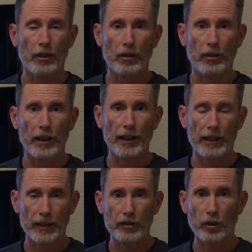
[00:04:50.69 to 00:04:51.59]
All right,
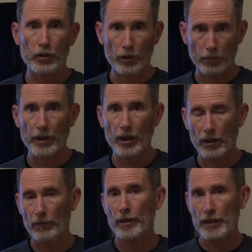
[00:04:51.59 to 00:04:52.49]
and so your
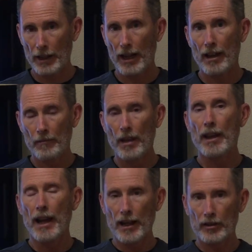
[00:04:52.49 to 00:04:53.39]
recovery time
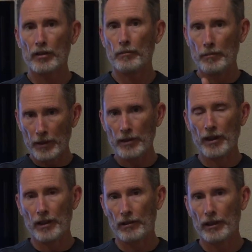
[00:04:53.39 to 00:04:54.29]
has to be
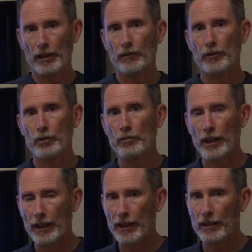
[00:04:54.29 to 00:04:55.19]
there. And if you
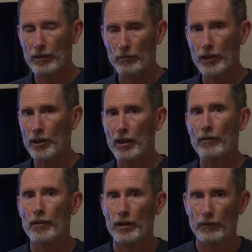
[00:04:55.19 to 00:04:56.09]
can't
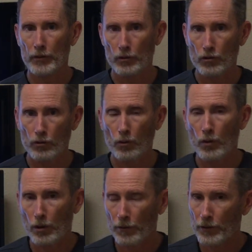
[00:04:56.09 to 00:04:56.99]
recover, if you're
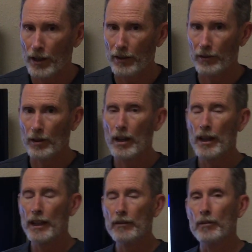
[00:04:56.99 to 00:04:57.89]
sore, or if you're having
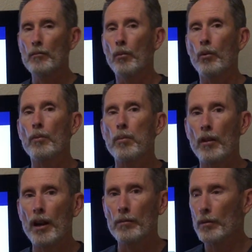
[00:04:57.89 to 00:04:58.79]
even more
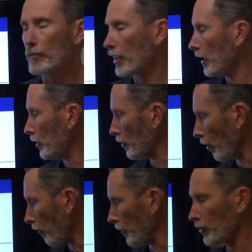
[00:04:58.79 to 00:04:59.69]
problems, you're
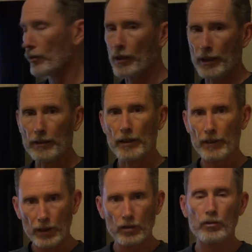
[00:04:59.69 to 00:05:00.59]
overdoing it.
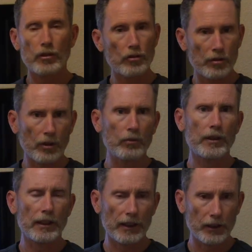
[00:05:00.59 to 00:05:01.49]
And then you can
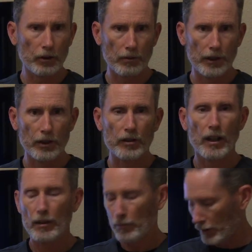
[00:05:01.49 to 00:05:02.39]
slowly increase,
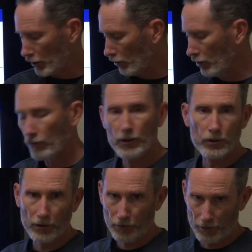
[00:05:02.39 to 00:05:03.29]
but don't
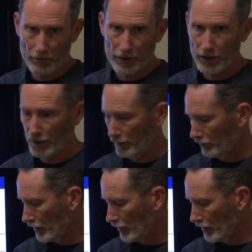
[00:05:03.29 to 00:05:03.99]
overdo it from the beginning.